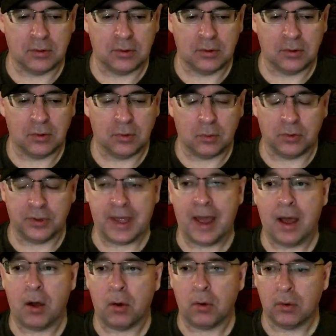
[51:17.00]
Well, now,
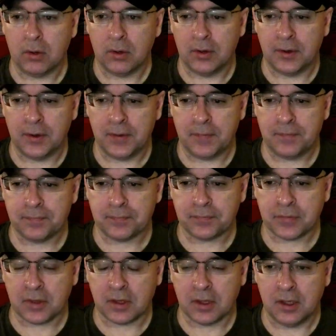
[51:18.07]

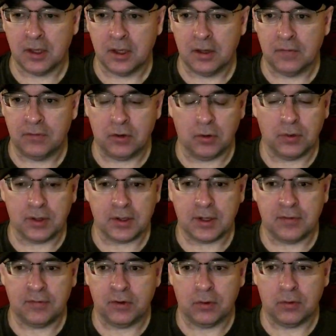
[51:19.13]
if you
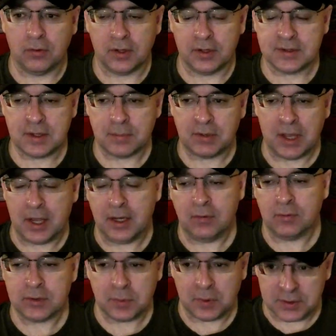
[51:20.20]
don't accept any
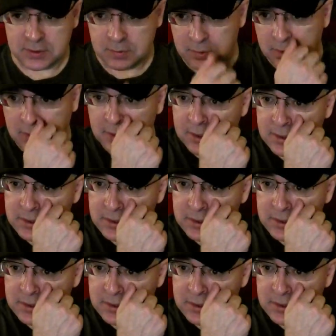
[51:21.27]
responsibilities,